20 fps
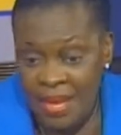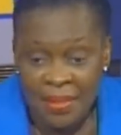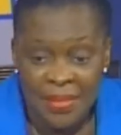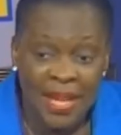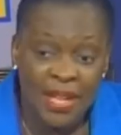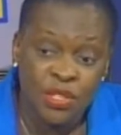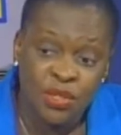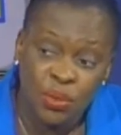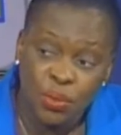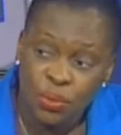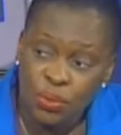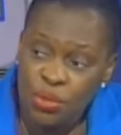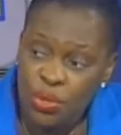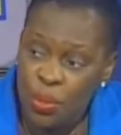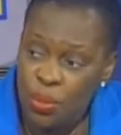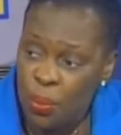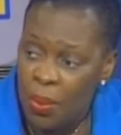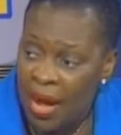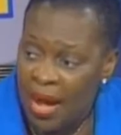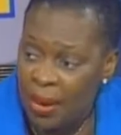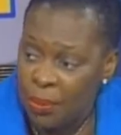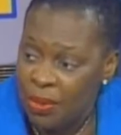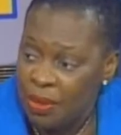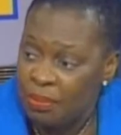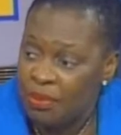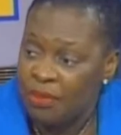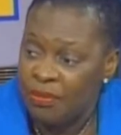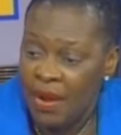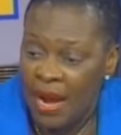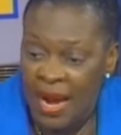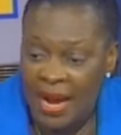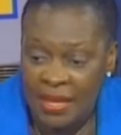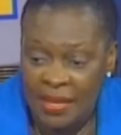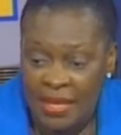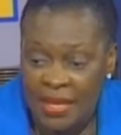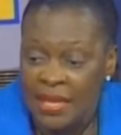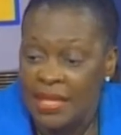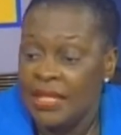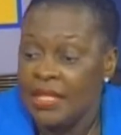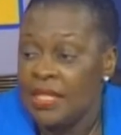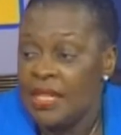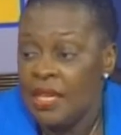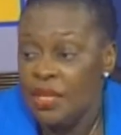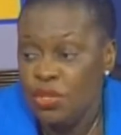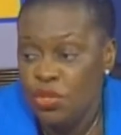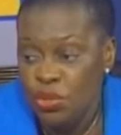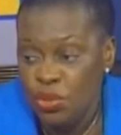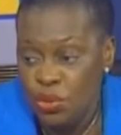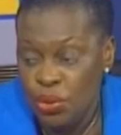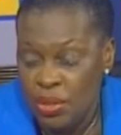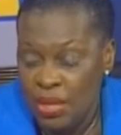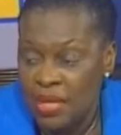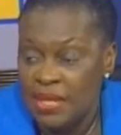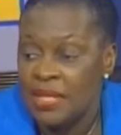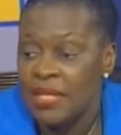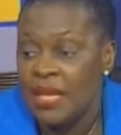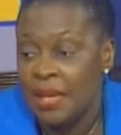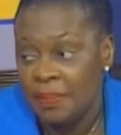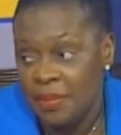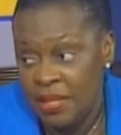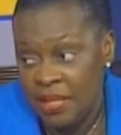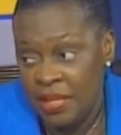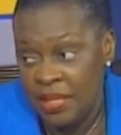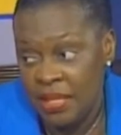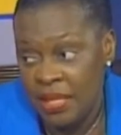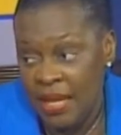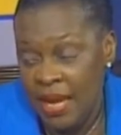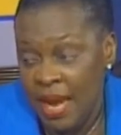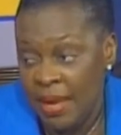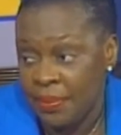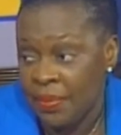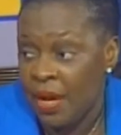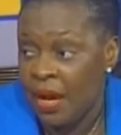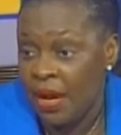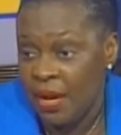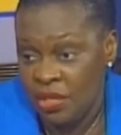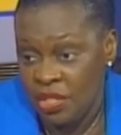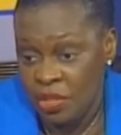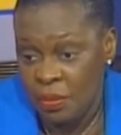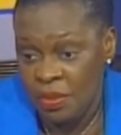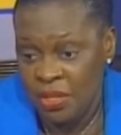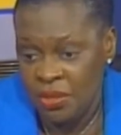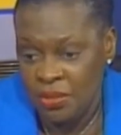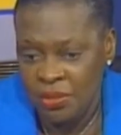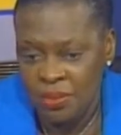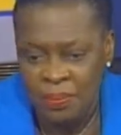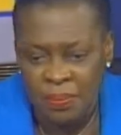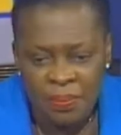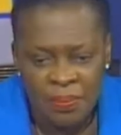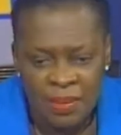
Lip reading: That's also why we provide the continued subsidy at the hospital.